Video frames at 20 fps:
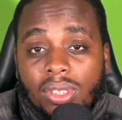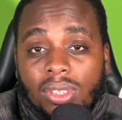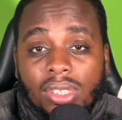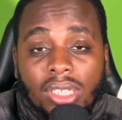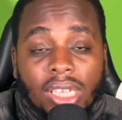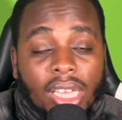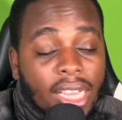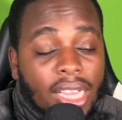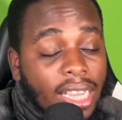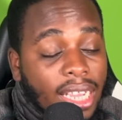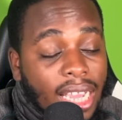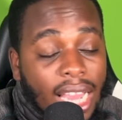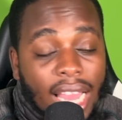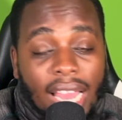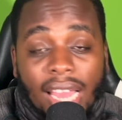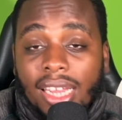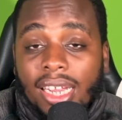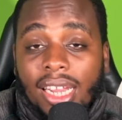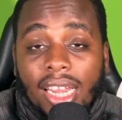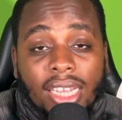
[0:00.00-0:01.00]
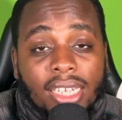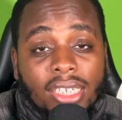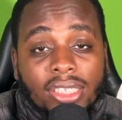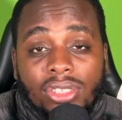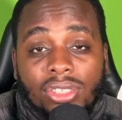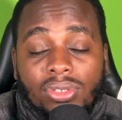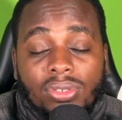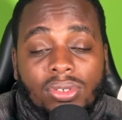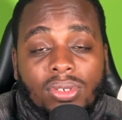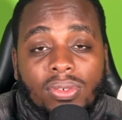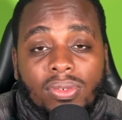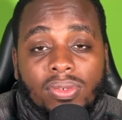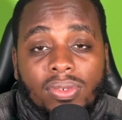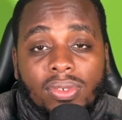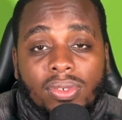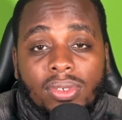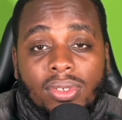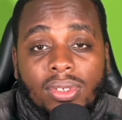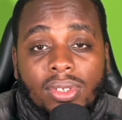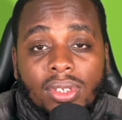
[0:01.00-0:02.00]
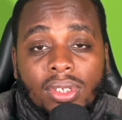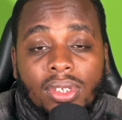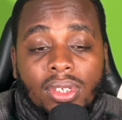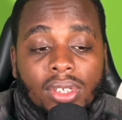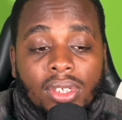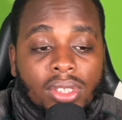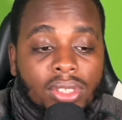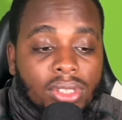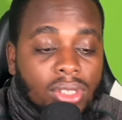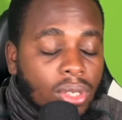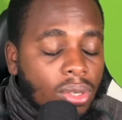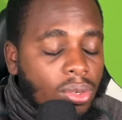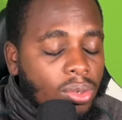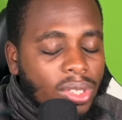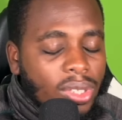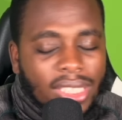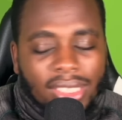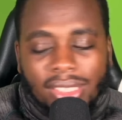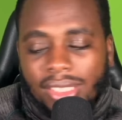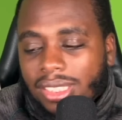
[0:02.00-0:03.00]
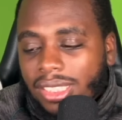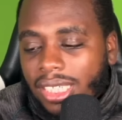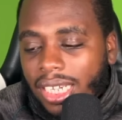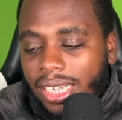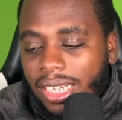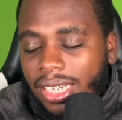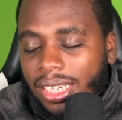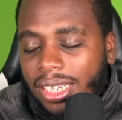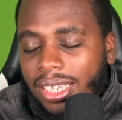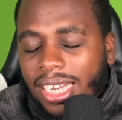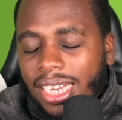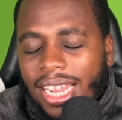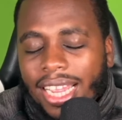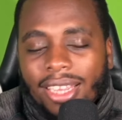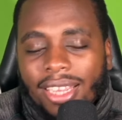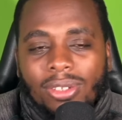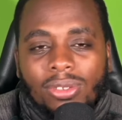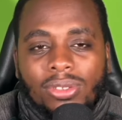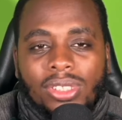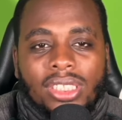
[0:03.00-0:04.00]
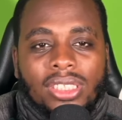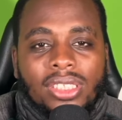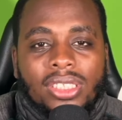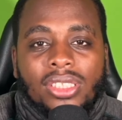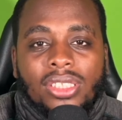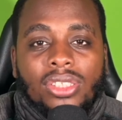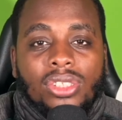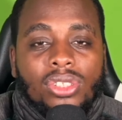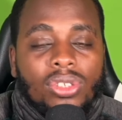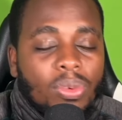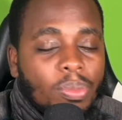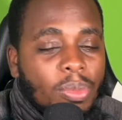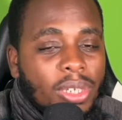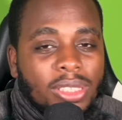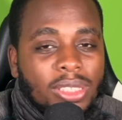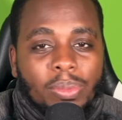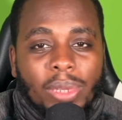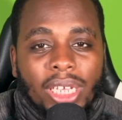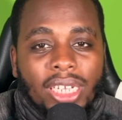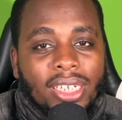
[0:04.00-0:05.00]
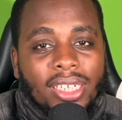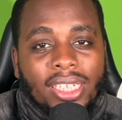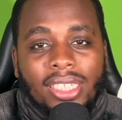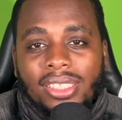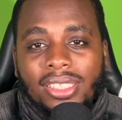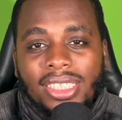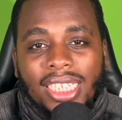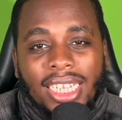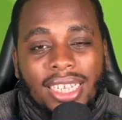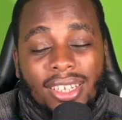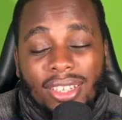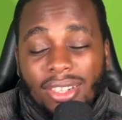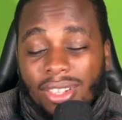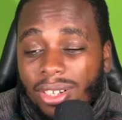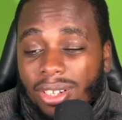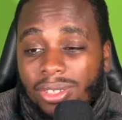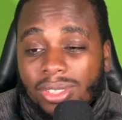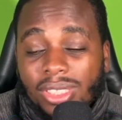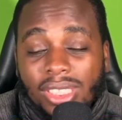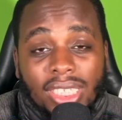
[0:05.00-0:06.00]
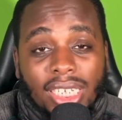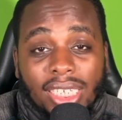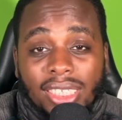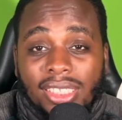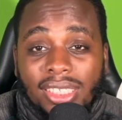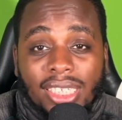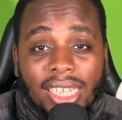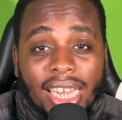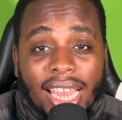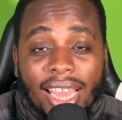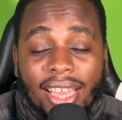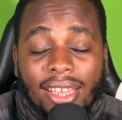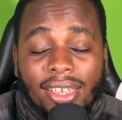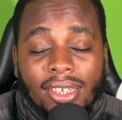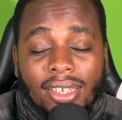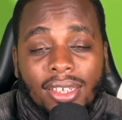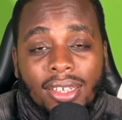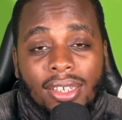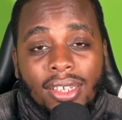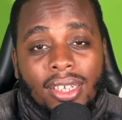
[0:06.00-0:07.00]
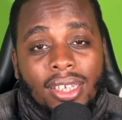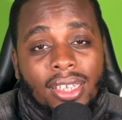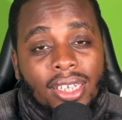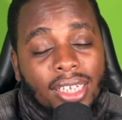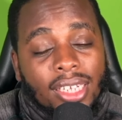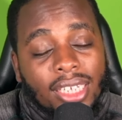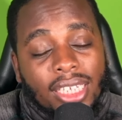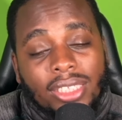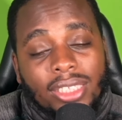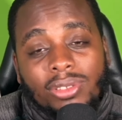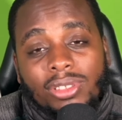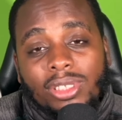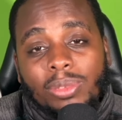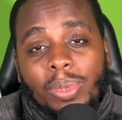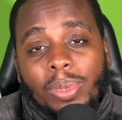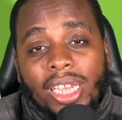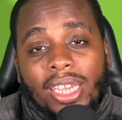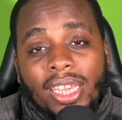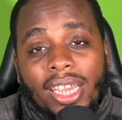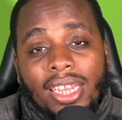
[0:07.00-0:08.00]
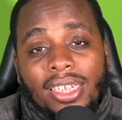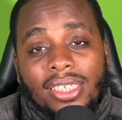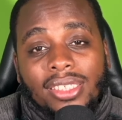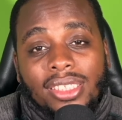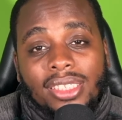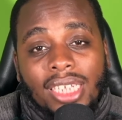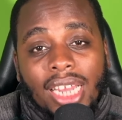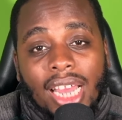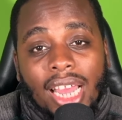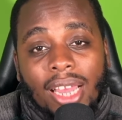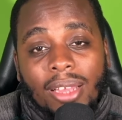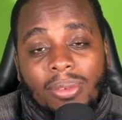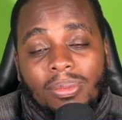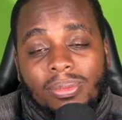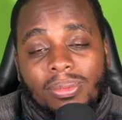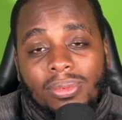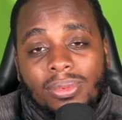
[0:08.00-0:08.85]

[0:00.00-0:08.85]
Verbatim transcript: The God honest truth. So this Jayden Daniels is just so much better than Jalen Hurts and this and that. The disrespect gotta stop.